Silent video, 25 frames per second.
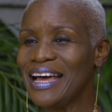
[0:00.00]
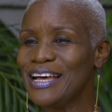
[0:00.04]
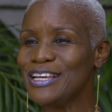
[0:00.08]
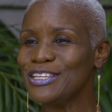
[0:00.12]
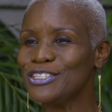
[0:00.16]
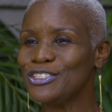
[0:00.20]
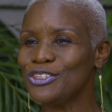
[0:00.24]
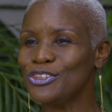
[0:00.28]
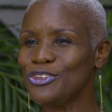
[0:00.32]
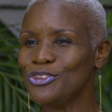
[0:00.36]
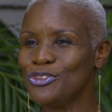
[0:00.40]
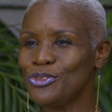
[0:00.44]

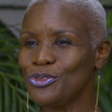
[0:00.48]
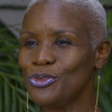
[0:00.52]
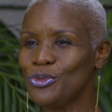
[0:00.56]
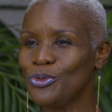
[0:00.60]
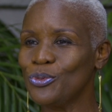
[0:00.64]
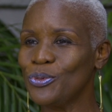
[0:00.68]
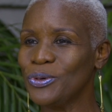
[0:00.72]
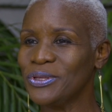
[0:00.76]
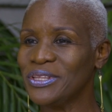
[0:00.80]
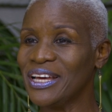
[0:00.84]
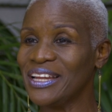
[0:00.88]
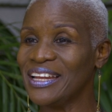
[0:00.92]
has to do
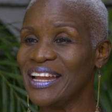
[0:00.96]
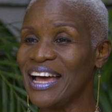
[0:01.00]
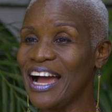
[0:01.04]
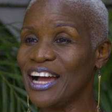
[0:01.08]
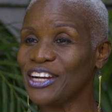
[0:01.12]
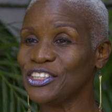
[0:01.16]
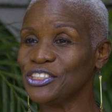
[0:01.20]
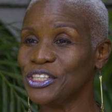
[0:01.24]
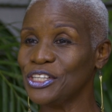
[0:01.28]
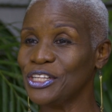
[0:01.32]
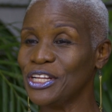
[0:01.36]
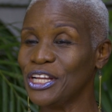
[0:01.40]
with an
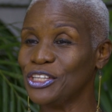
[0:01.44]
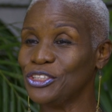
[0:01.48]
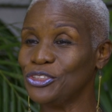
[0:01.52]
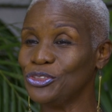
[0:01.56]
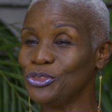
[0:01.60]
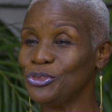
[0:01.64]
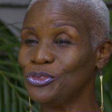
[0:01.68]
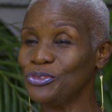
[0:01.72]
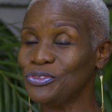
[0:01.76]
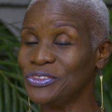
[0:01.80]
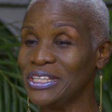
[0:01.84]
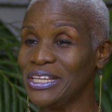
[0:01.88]
action that
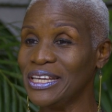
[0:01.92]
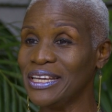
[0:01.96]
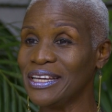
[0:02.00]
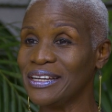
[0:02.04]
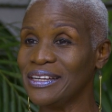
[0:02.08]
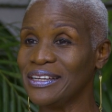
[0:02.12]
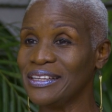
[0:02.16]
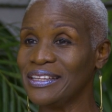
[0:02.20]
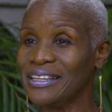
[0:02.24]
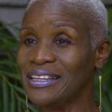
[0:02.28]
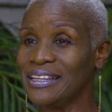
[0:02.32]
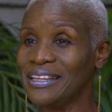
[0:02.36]
you've
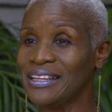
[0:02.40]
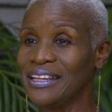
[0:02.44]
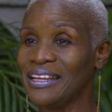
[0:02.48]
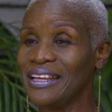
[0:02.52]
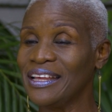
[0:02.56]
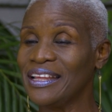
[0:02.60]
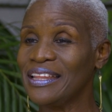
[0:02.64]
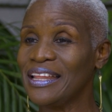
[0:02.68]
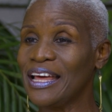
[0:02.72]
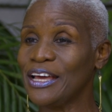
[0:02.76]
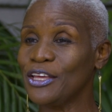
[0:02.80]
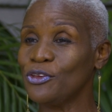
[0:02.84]
taken
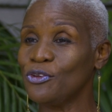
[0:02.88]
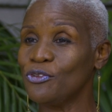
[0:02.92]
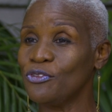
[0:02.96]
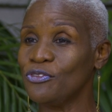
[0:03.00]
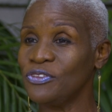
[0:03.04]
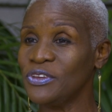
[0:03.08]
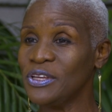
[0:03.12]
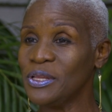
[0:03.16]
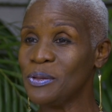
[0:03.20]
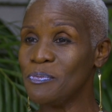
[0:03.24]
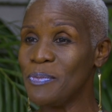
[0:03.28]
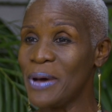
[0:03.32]
that you
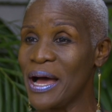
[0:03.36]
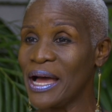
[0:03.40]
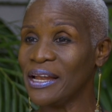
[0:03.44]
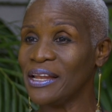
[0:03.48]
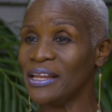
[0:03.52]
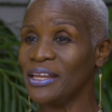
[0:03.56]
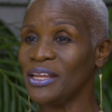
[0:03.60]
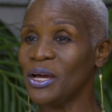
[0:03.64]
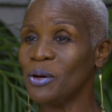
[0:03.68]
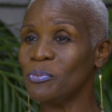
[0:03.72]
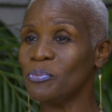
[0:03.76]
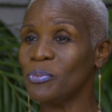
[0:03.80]
feel
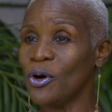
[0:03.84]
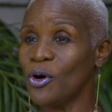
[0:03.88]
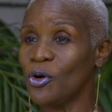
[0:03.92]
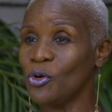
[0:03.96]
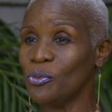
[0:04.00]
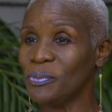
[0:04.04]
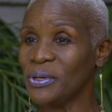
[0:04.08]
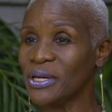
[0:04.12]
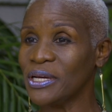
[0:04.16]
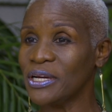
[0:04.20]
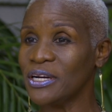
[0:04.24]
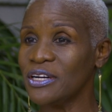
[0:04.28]
badly
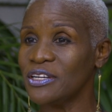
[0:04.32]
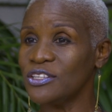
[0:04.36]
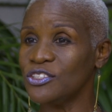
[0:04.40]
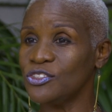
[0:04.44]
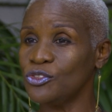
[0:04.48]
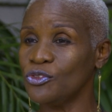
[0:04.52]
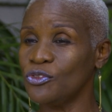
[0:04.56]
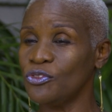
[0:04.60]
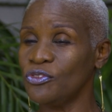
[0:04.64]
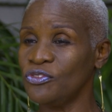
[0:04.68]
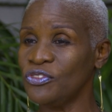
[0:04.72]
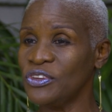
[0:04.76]
about
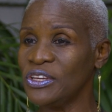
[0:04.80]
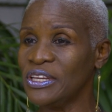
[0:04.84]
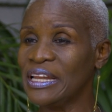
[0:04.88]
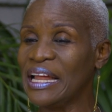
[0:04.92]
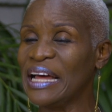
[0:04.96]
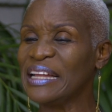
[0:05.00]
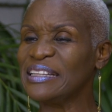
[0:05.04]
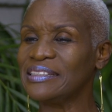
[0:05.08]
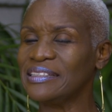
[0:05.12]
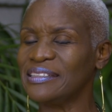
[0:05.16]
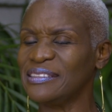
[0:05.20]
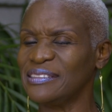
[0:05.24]
because you feel
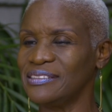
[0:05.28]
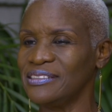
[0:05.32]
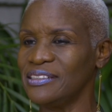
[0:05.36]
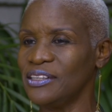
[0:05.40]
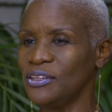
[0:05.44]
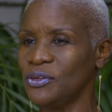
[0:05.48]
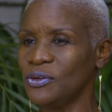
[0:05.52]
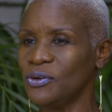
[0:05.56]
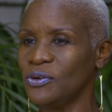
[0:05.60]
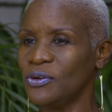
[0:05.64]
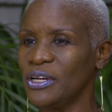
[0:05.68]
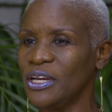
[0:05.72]
that it,
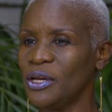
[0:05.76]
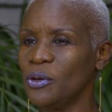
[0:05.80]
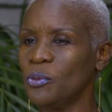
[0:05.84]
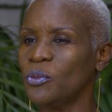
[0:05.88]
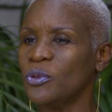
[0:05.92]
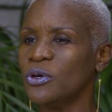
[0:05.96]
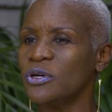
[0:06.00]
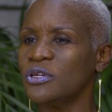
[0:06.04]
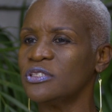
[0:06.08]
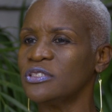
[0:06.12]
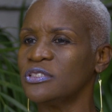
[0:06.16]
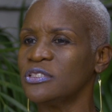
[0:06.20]
you know, it
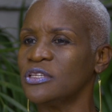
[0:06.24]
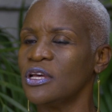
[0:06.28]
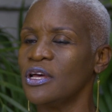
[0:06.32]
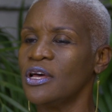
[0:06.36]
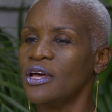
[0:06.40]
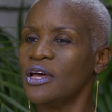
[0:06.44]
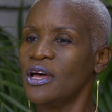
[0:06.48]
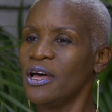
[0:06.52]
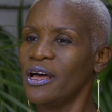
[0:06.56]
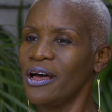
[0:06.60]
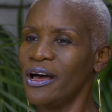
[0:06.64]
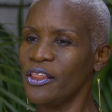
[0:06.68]
was
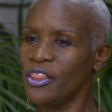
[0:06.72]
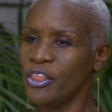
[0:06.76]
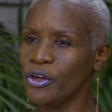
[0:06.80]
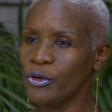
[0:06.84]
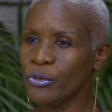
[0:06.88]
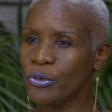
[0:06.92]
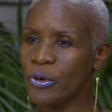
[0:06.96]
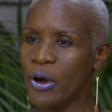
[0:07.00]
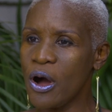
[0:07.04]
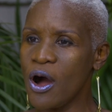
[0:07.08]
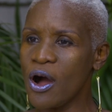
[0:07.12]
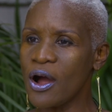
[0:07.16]
the
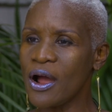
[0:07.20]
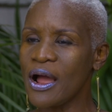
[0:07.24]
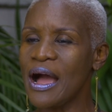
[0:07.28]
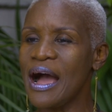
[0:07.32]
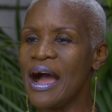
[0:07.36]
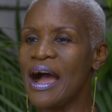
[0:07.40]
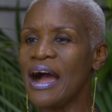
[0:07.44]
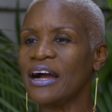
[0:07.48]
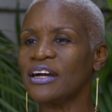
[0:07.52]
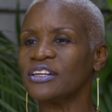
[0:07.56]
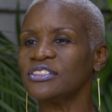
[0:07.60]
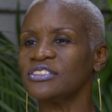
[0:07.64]
wrong
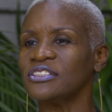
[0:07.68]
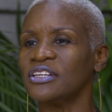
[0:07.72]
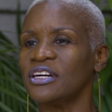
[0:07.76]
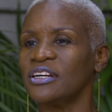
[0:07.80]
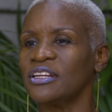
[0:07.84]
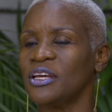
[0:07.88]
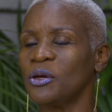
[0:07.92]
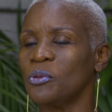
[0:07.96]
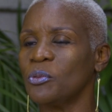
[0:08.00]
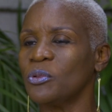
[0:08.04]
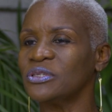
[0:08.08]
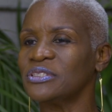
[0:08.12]

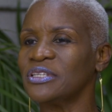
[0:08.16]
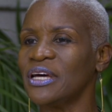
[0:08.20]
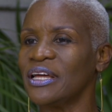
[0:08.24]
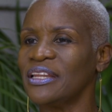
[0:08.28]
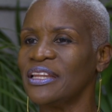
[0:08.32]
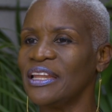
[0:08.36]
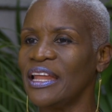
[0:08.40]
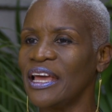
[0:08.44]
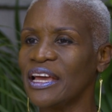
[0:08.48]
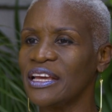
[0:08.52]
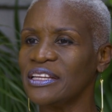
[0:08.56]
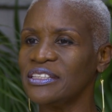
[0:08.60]
action, it was a
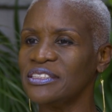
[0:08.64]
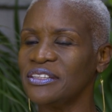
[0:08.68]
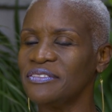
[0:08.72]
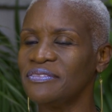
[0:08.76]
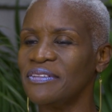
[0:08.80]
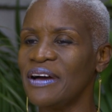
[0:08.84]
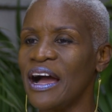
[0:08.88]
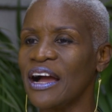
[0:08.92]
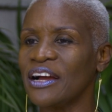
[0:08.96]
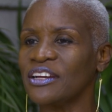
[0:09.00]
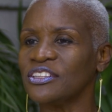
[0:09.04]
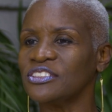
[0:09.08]

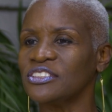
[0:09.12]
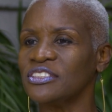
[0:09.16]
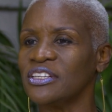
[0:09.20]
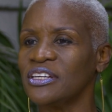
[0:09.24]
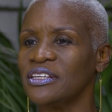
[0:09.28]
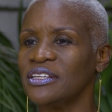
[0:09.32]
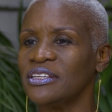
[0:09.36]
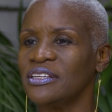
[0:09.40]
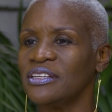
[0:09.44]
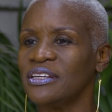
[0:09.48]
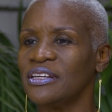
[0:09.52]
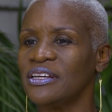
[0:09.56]
negative
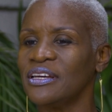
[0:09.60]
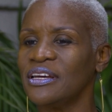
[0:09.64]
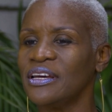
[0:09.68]
action,